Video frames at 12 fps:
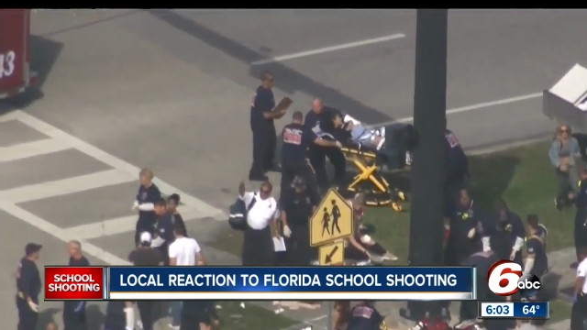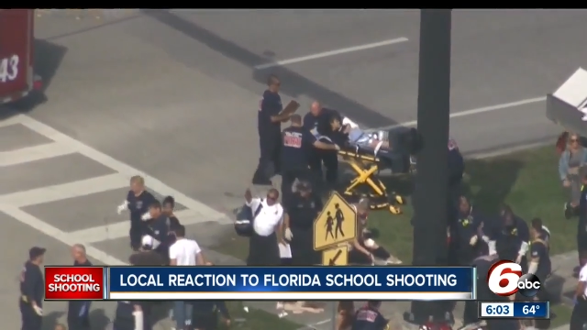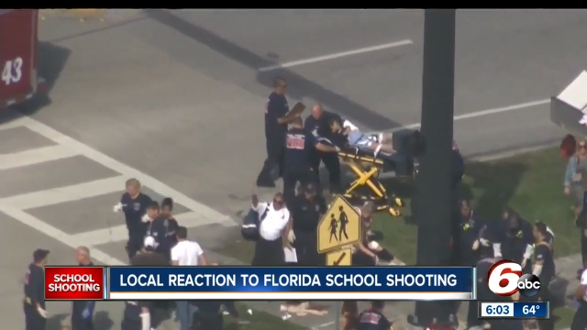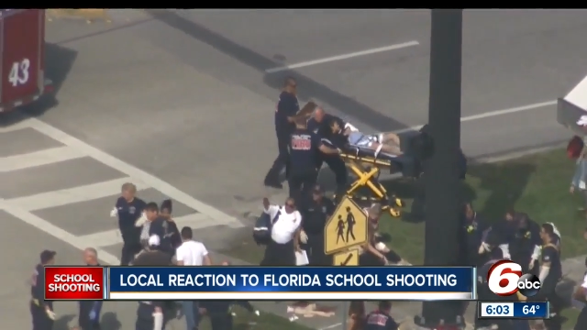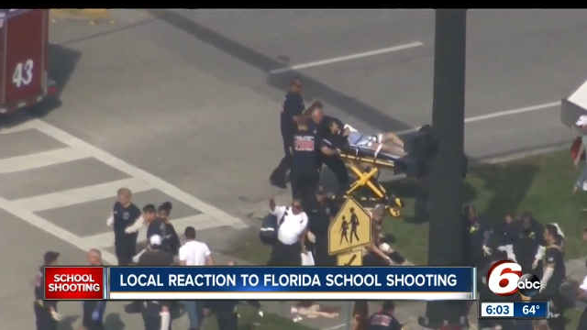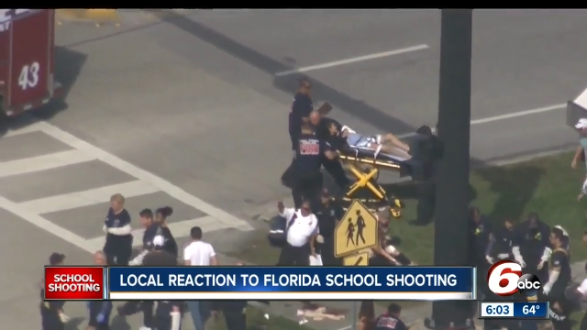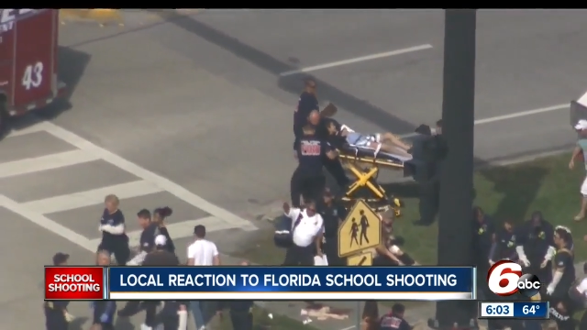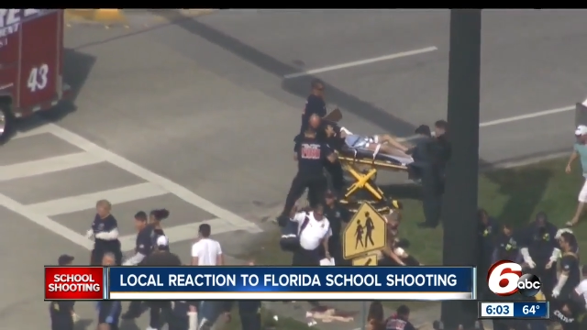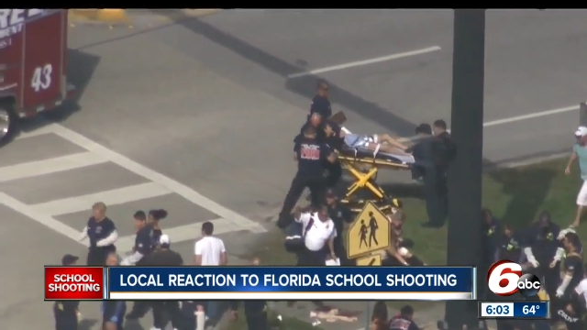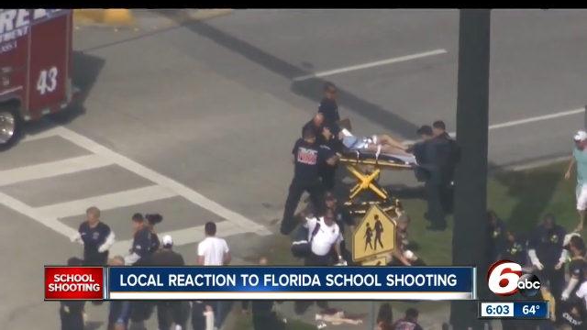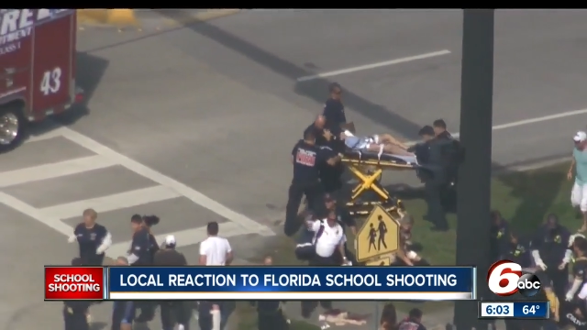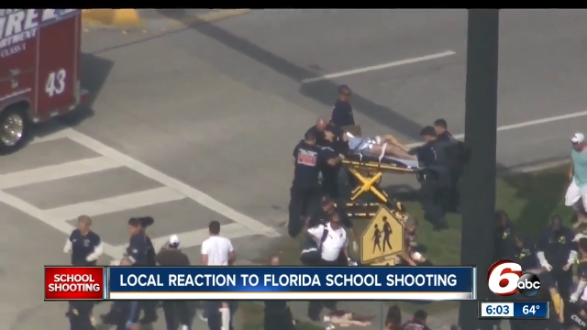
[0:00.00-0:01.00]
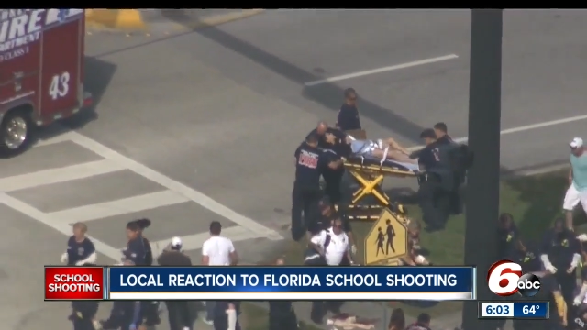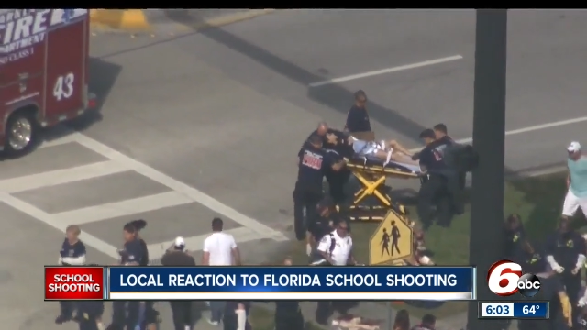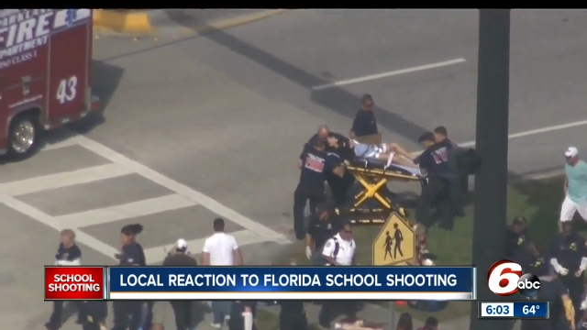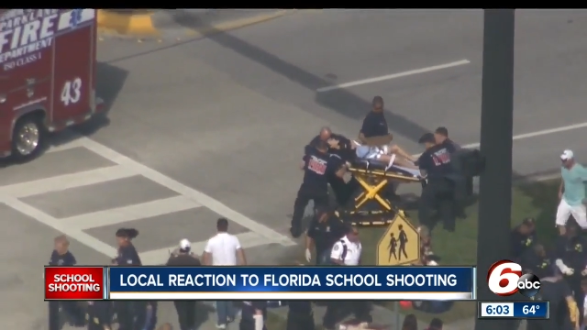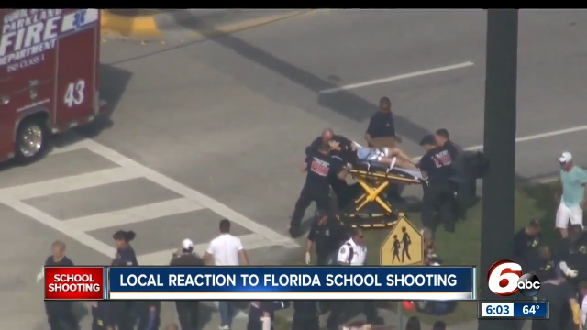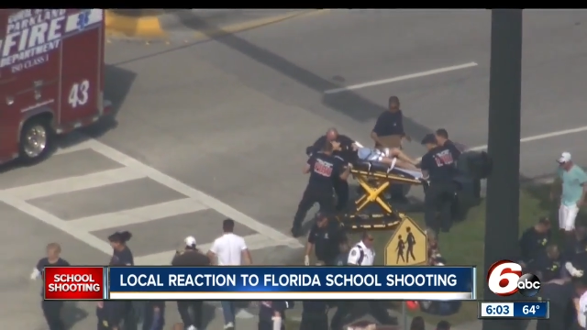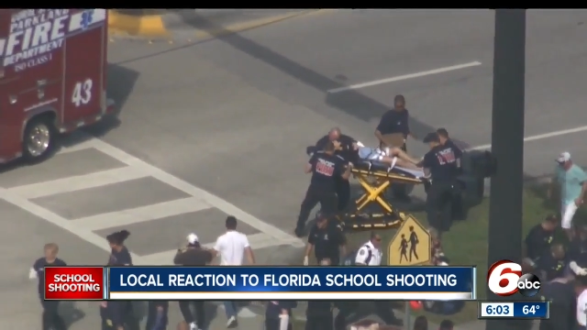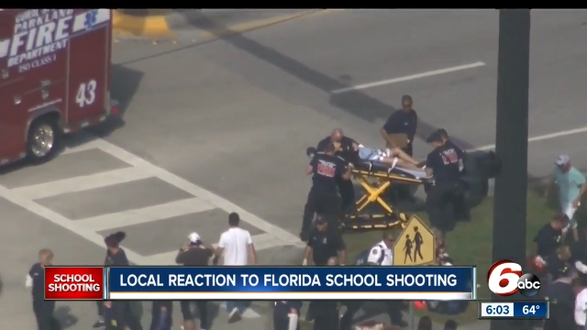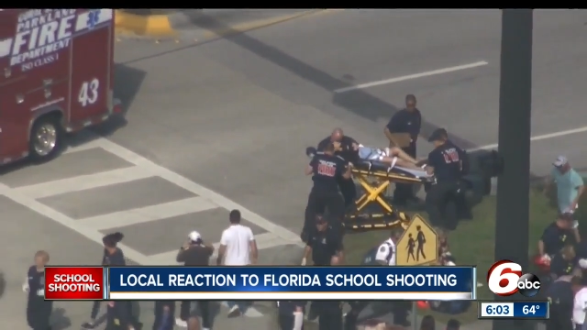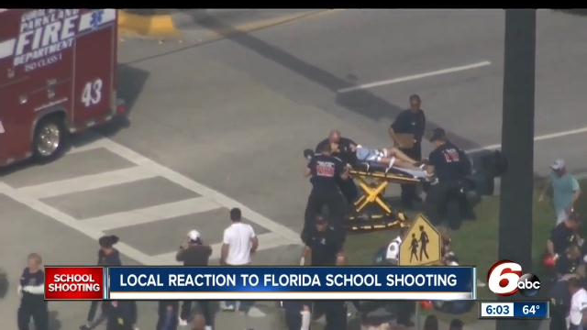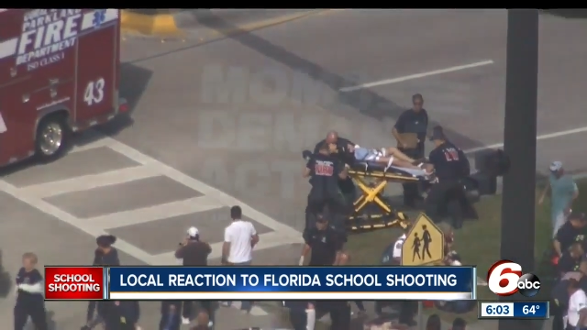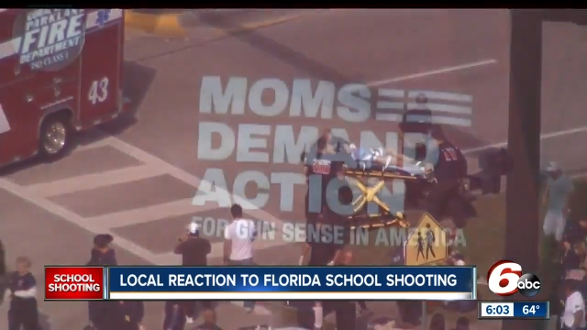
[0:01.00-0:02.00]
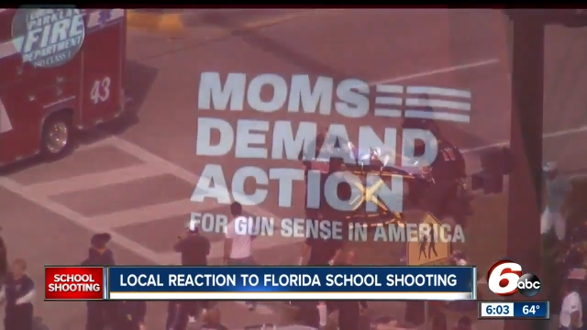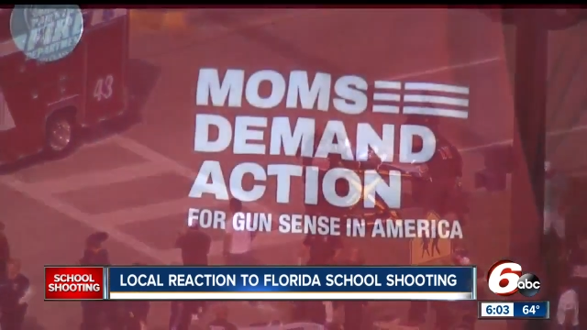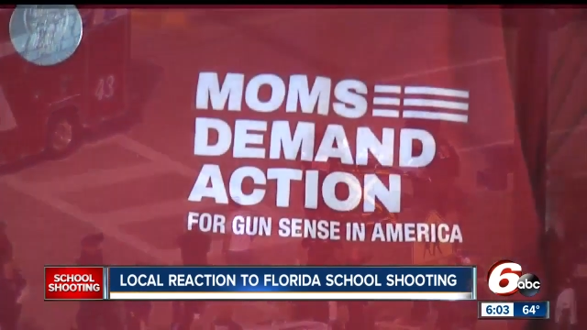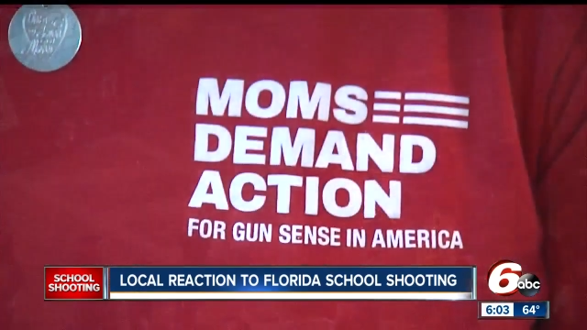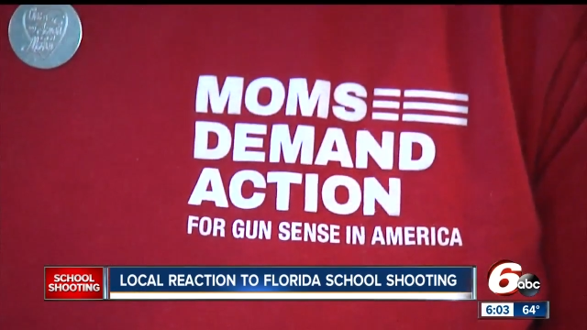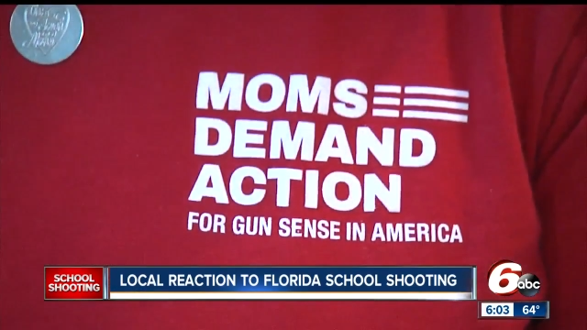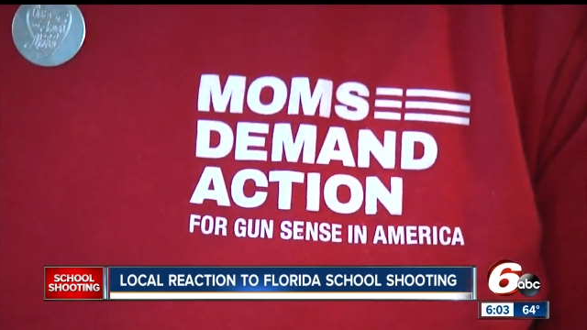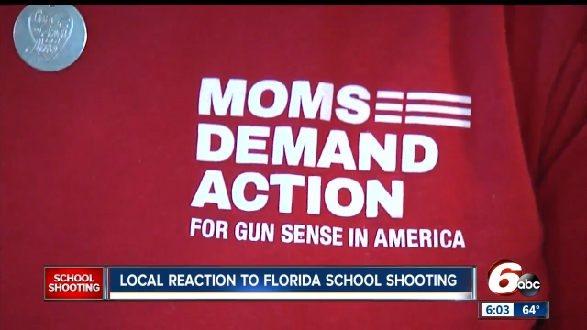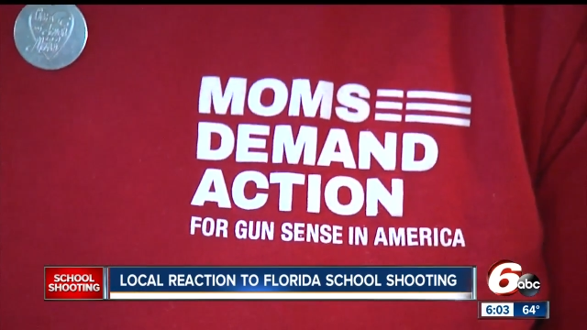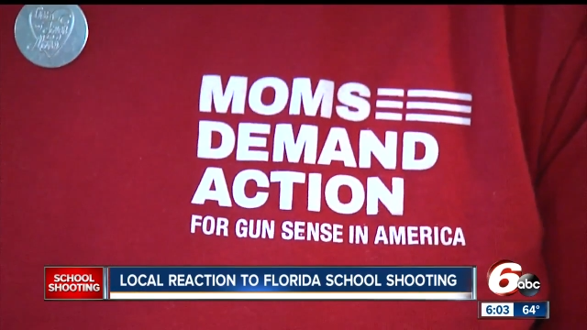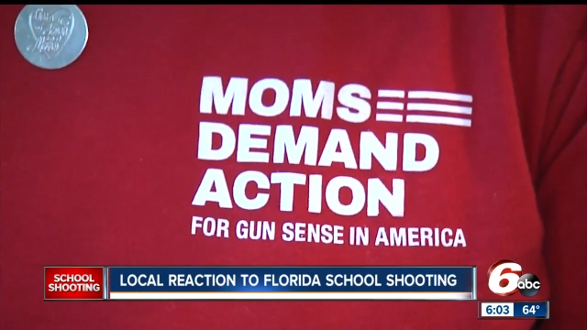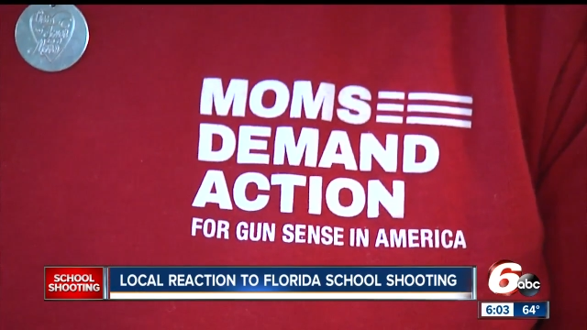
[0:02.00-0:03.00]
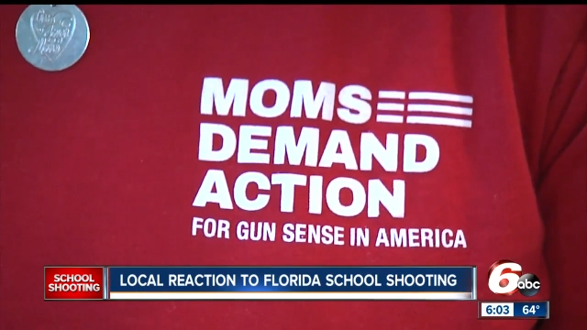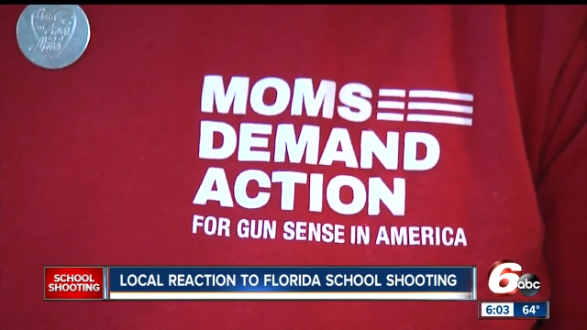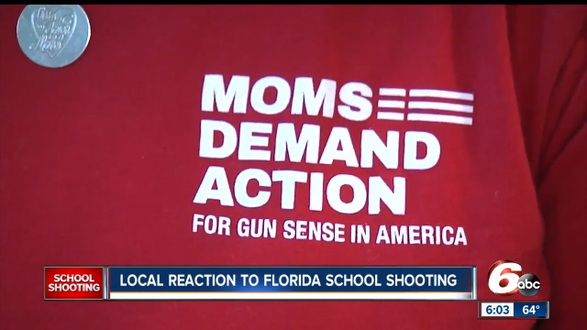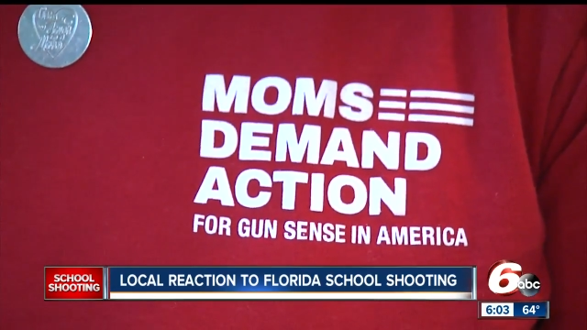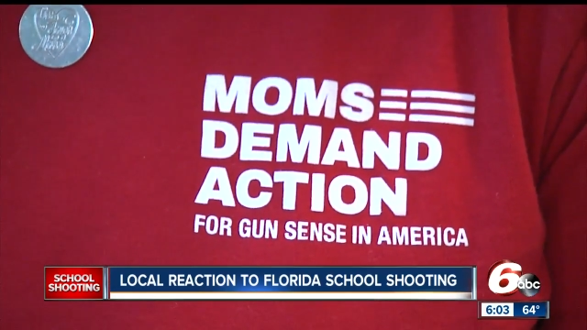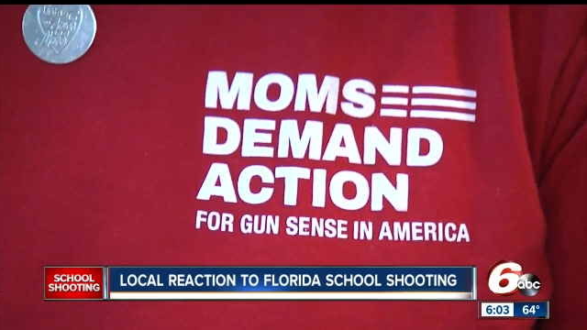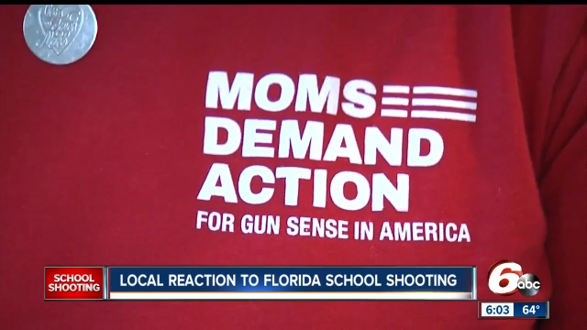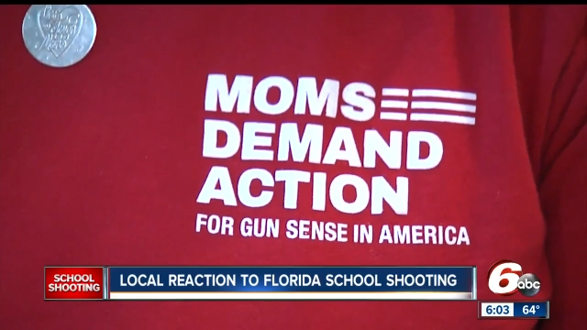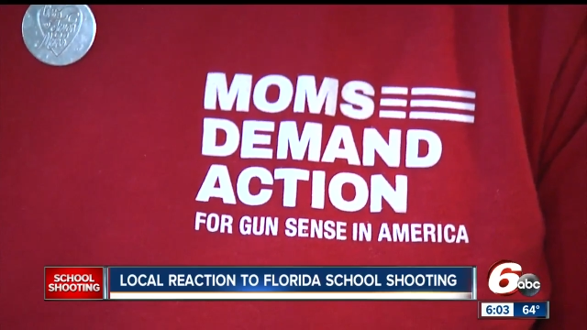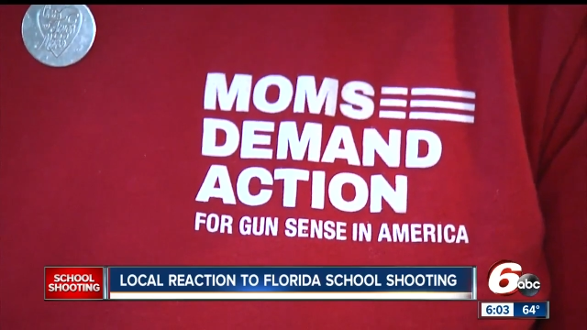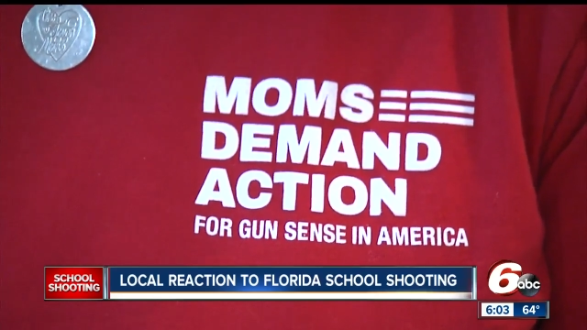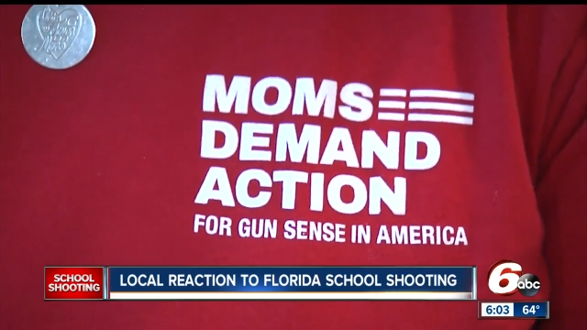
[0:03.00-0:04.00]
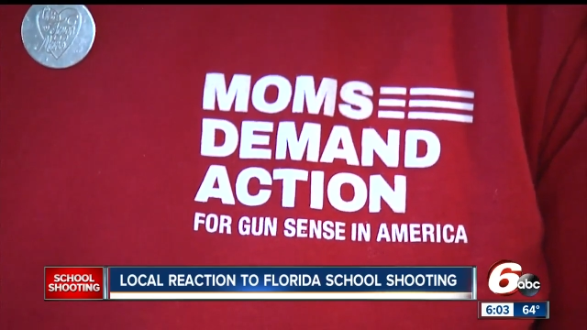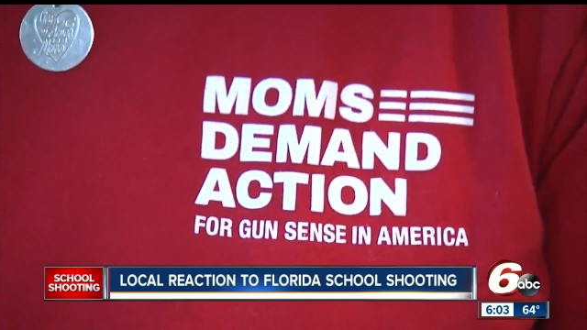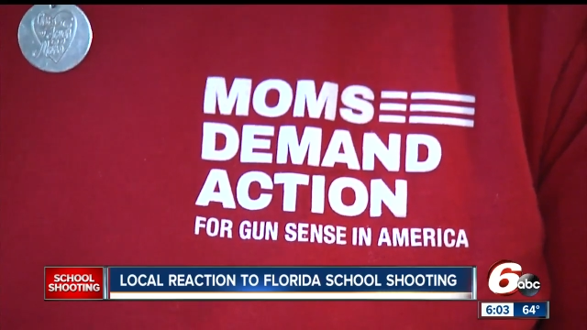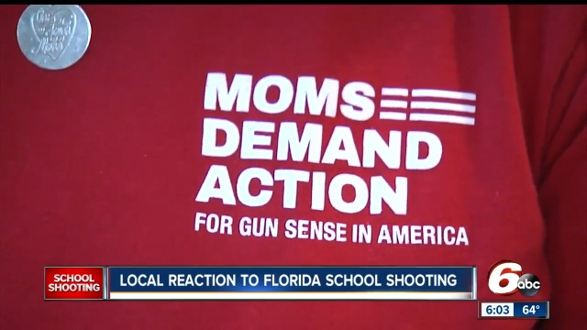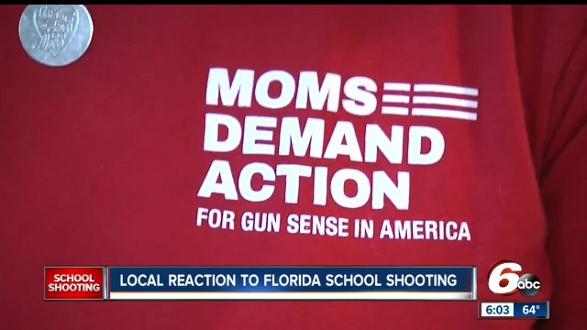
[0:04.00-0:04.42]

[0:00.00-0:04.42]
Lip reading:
[unreadable: no face in view]